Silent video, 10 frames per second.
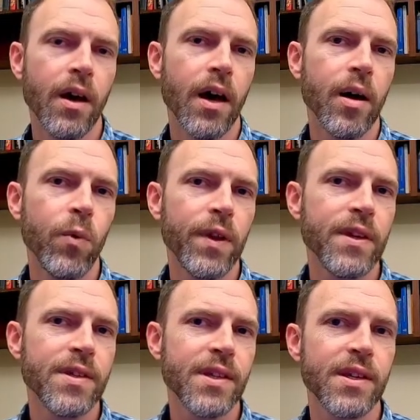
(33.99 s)
What
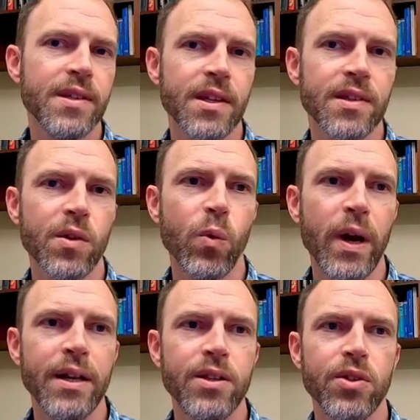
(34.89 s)
this is a
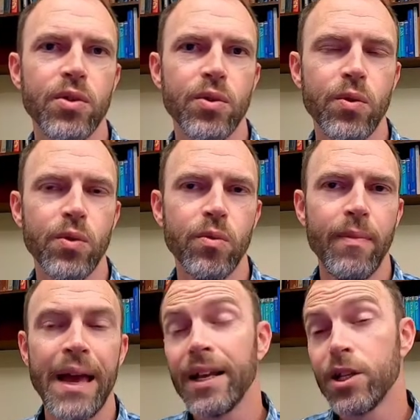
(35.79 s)
way to
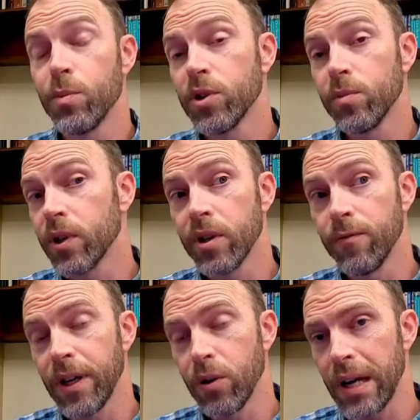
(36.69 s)
manage multiple
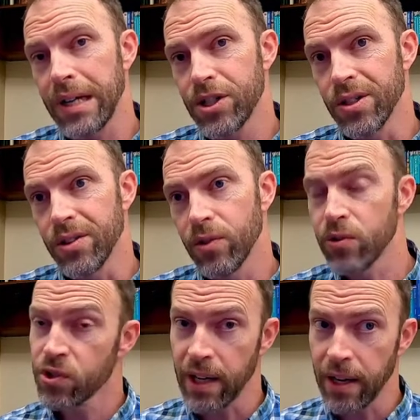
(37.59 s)
configurations or
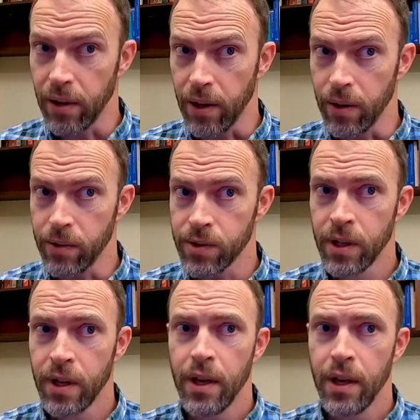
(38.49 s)
scenarios